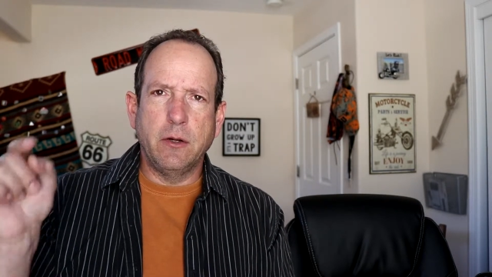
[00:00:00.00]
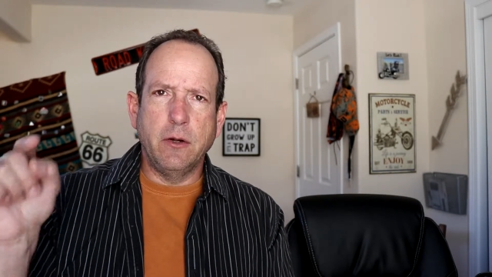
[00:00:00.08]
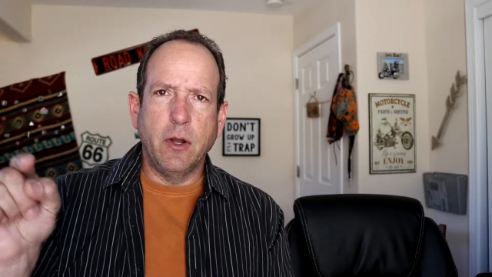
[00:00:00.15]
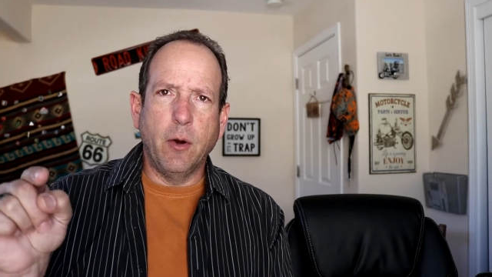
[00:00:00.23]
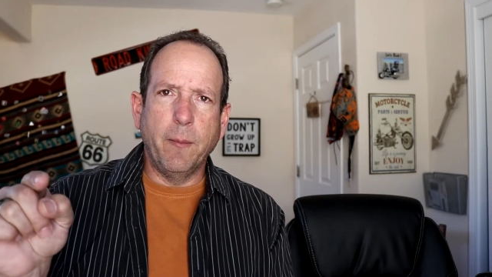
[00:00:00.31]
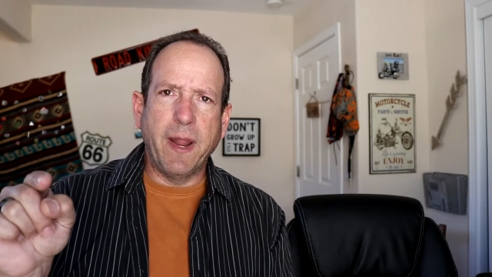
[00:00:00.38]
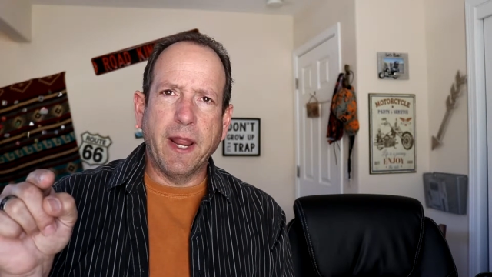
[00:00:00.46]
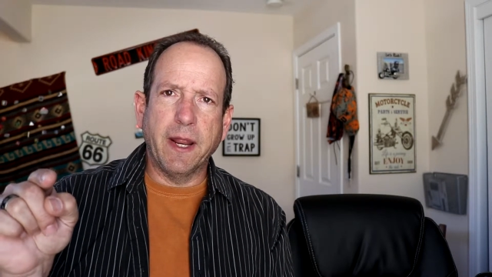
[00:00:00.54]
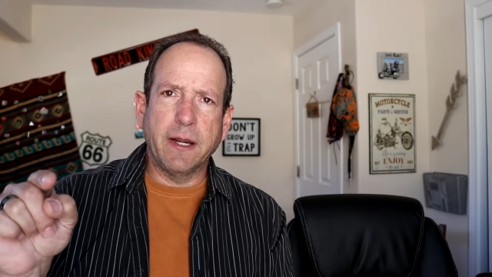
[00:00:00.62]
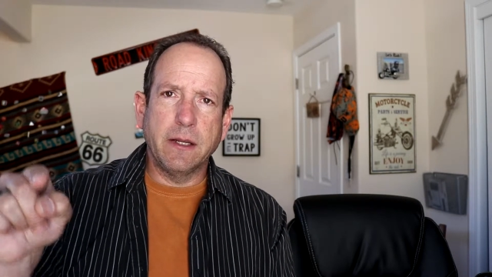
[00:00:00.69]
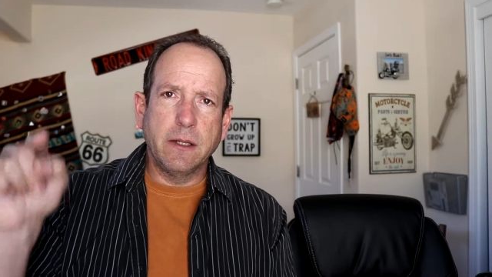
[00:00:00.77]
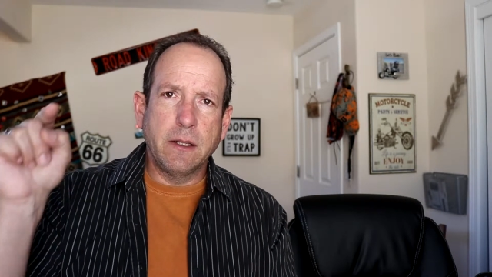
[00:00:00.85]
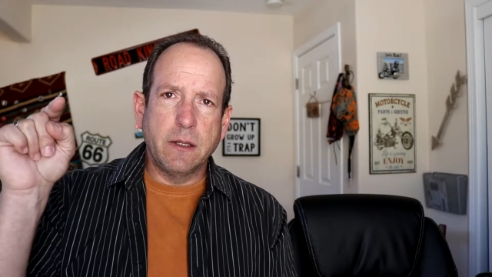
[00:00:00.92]
no
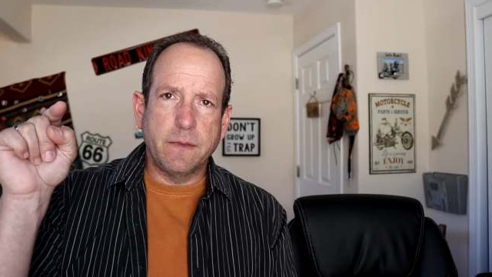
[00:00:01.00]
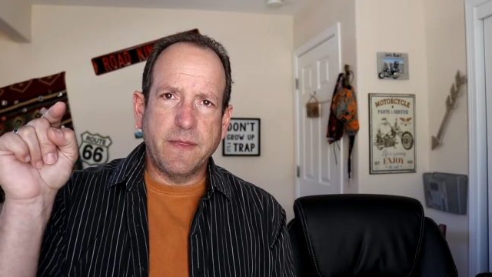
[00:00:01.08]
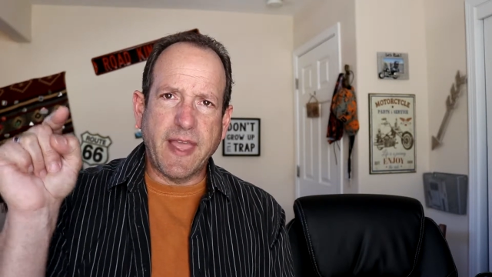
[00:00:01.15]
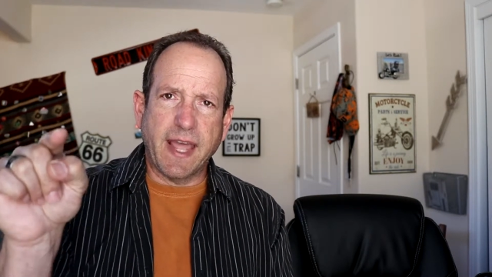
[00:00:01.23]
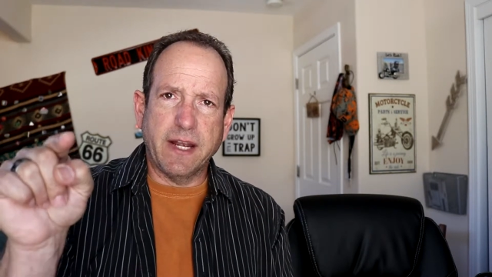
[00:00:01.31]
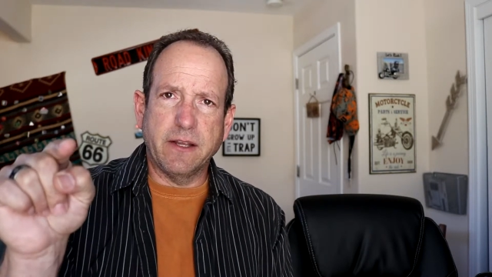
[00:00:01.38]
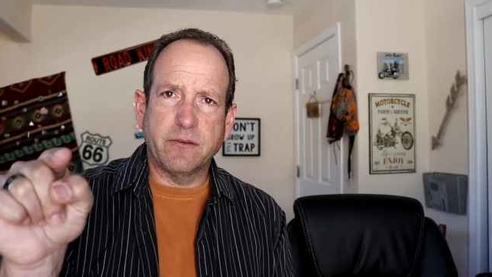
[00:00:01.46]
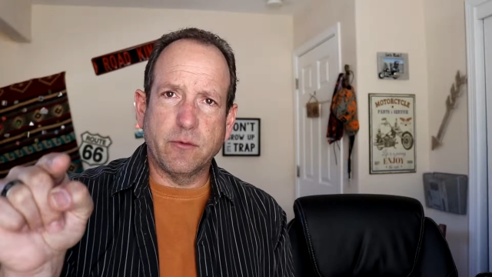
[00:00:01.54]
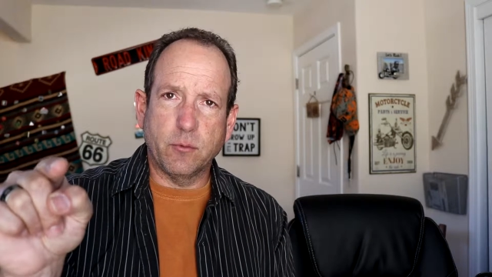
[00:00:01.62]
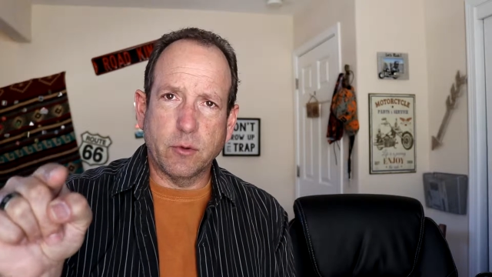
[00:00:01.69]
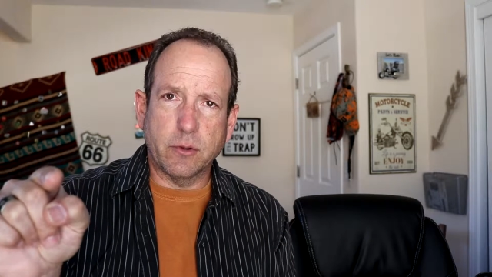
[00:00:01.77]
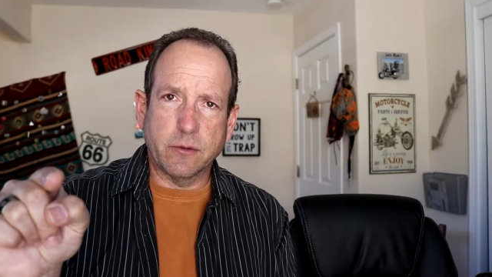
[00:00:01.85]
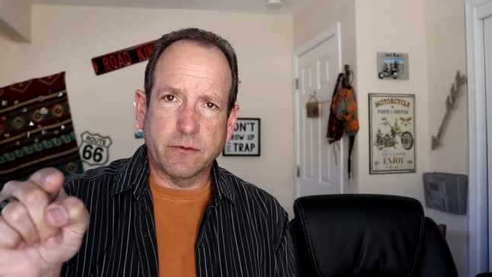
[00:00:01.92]
man, that is the
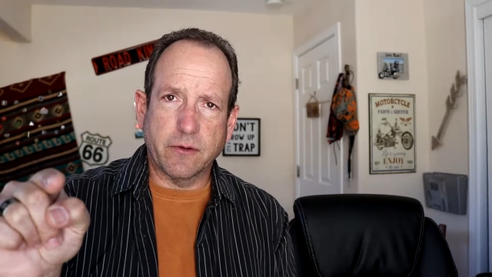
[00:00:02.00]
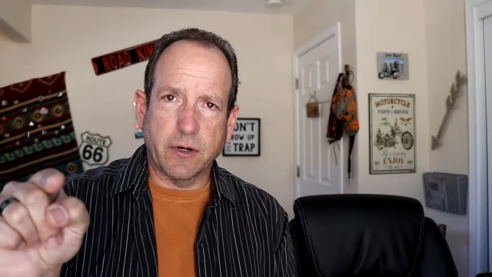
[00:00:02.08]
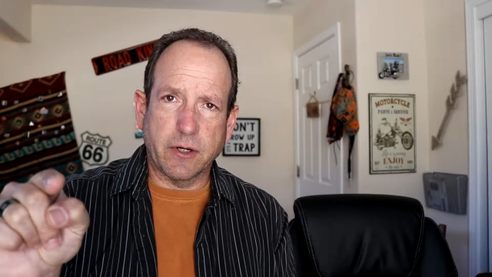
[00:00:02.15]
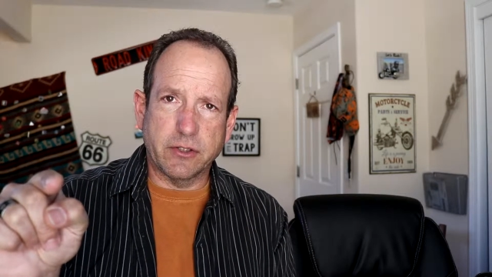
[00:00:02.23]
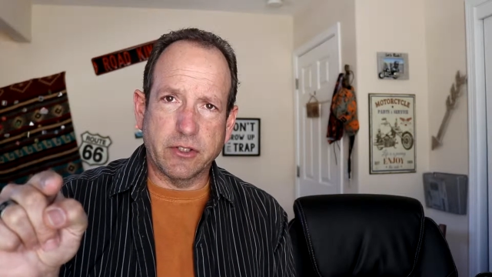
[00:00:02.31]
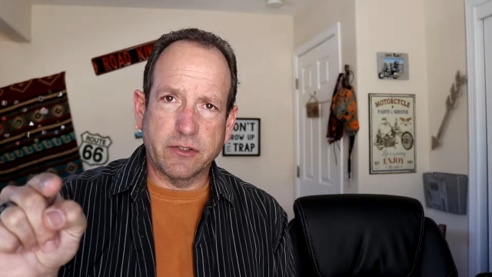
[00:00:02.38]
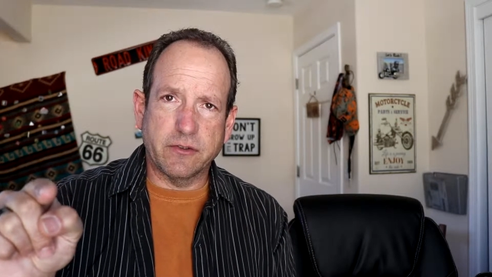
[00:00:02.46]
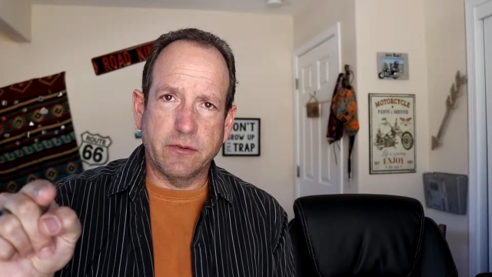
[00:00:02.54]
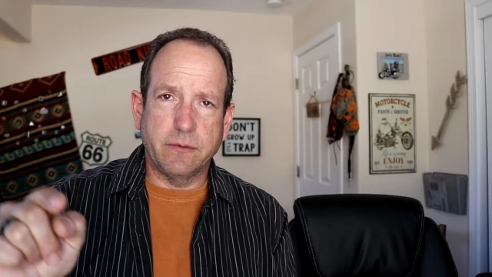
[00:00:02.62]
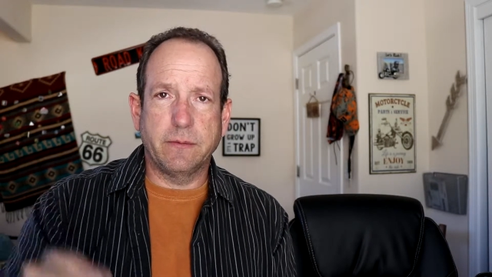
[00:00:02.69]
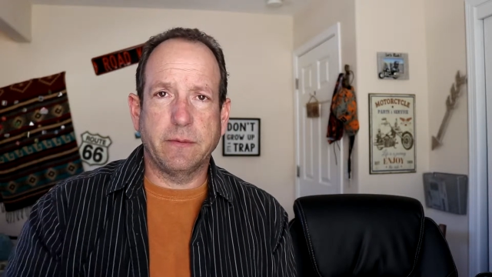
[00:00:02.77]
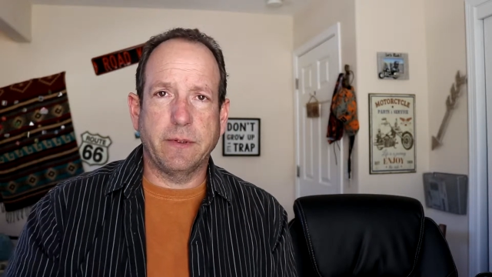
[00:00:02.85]
world's largest.